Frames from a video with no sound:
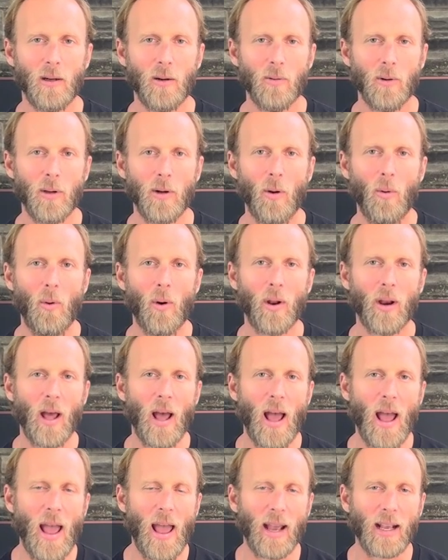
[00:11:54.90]
we don't want to
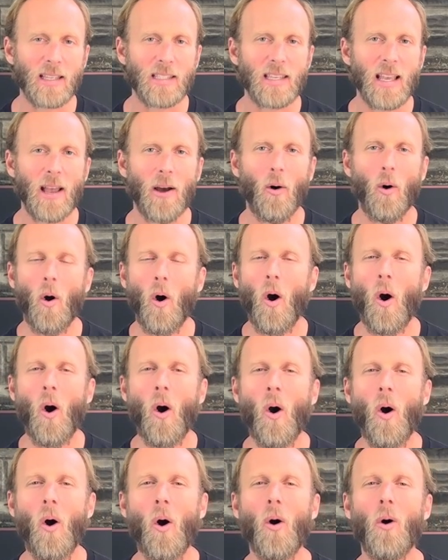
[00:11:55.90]
exhale
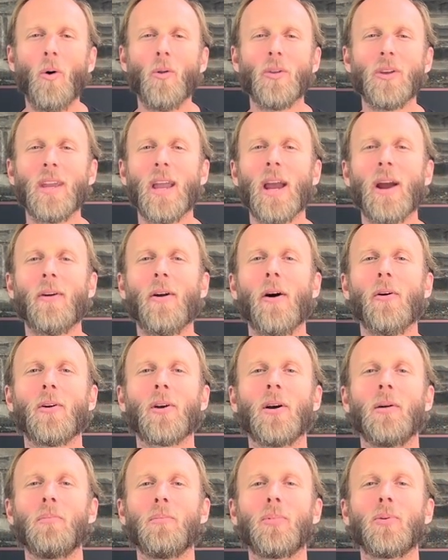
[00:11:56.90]
all the air out
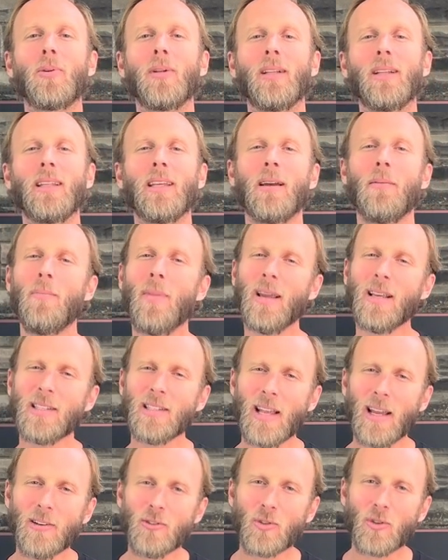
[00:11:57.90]
completely. It makes
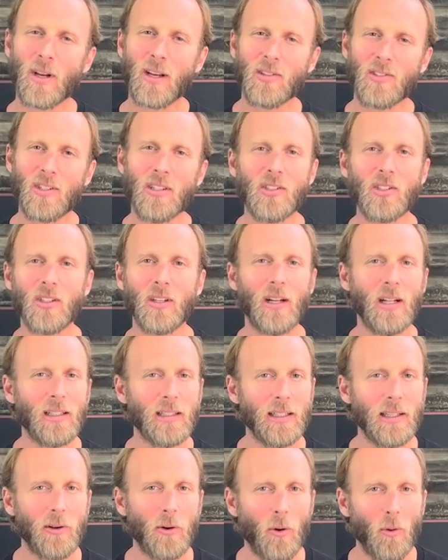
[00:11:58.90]
that transition a
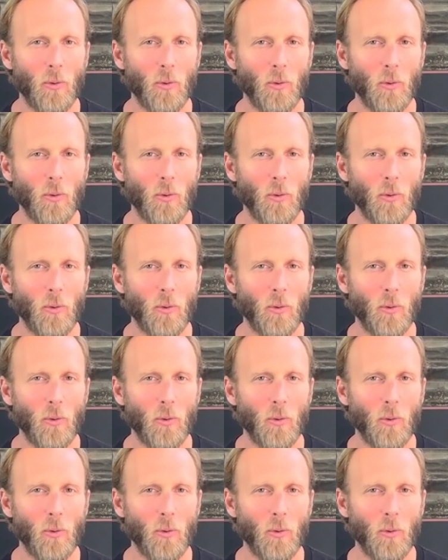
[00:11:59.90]
little